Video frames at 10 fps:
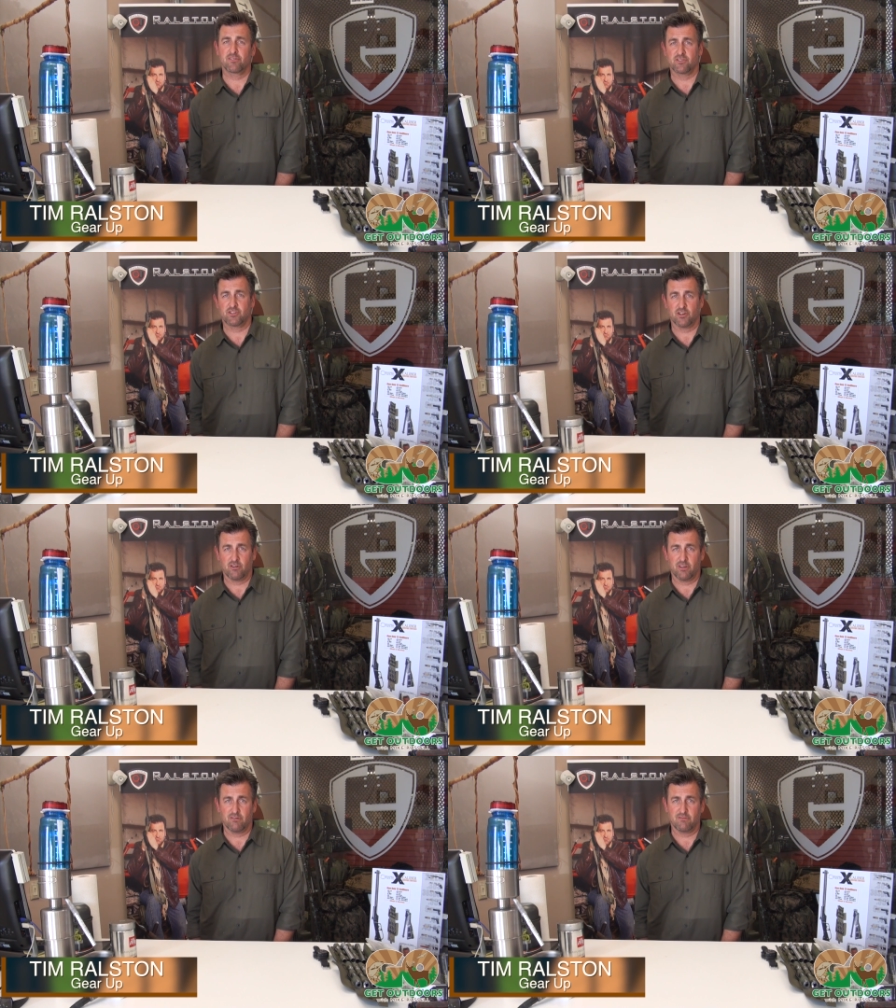to
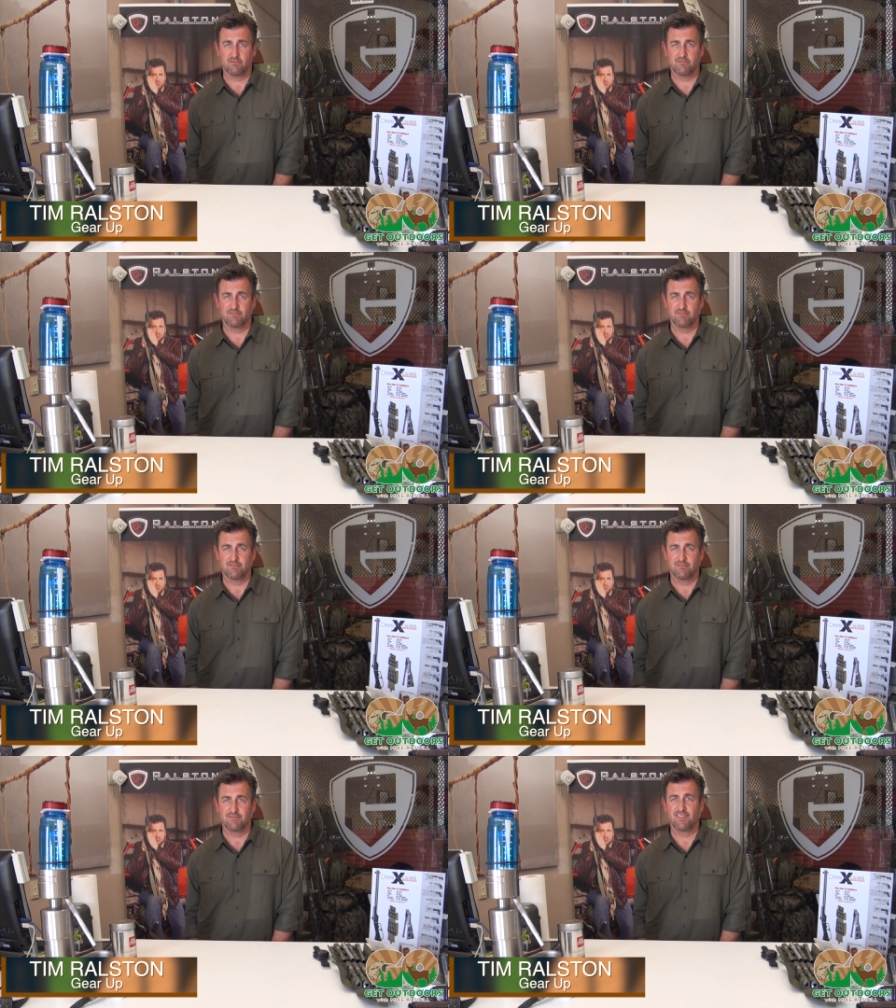show you
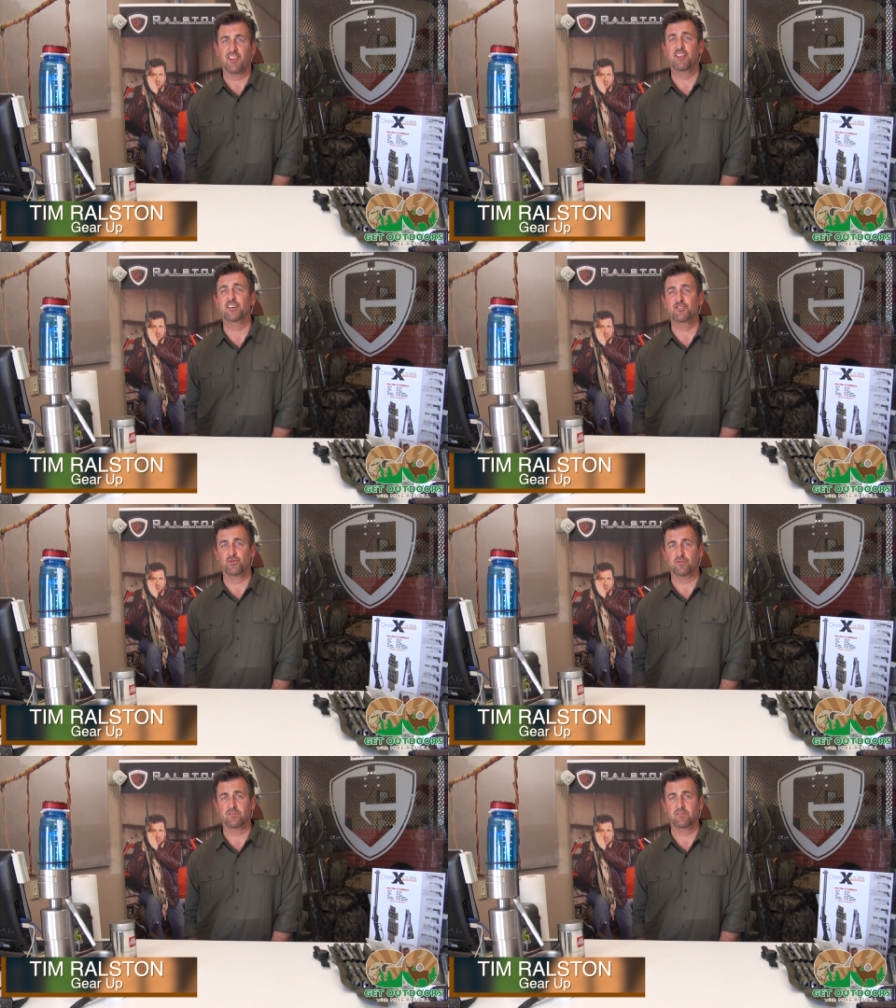the
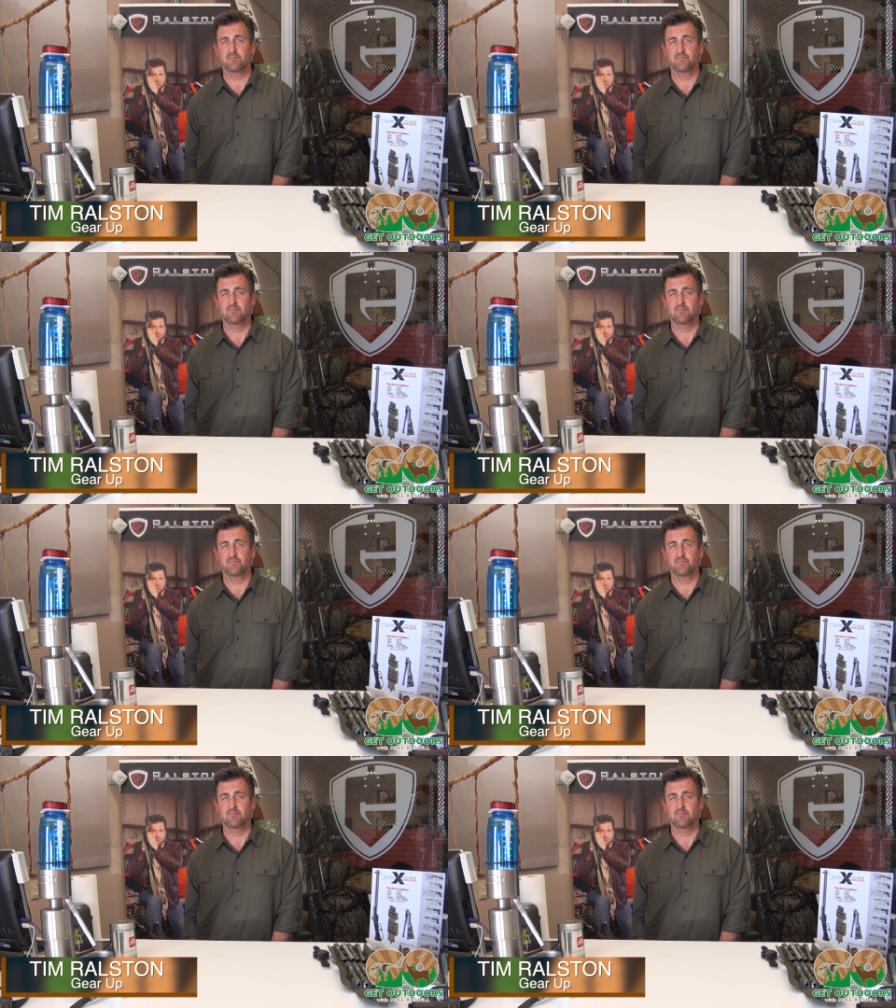tool.